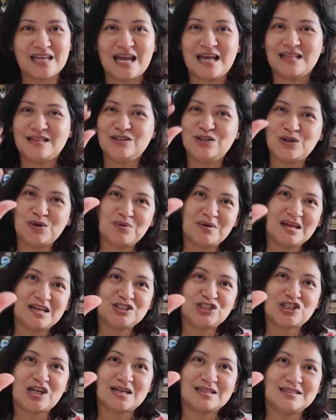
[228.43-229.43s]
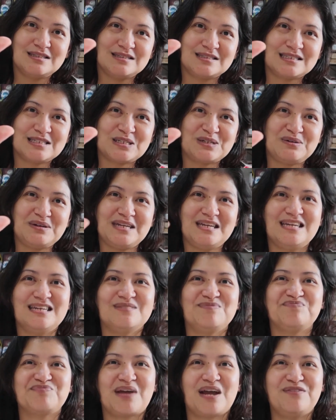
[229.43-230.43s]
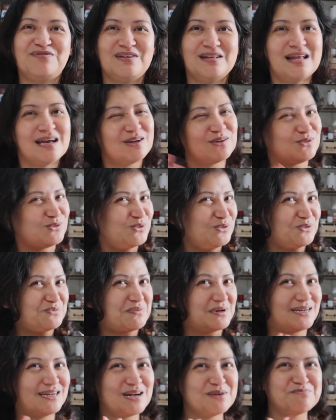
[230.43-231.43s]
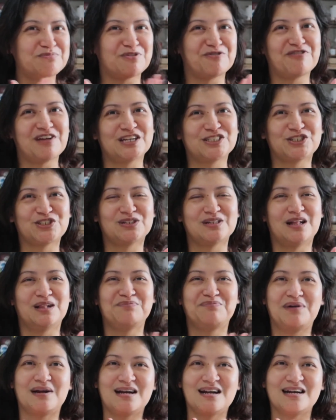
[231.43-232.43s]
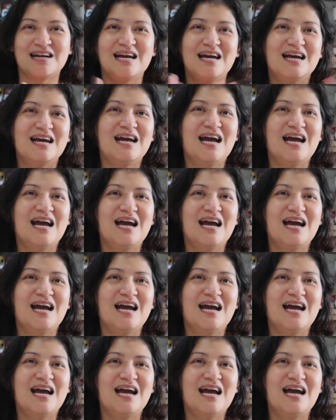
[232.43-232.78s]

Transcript: And you know, when I check the screen, I feel like, ooh, parang professional. Parang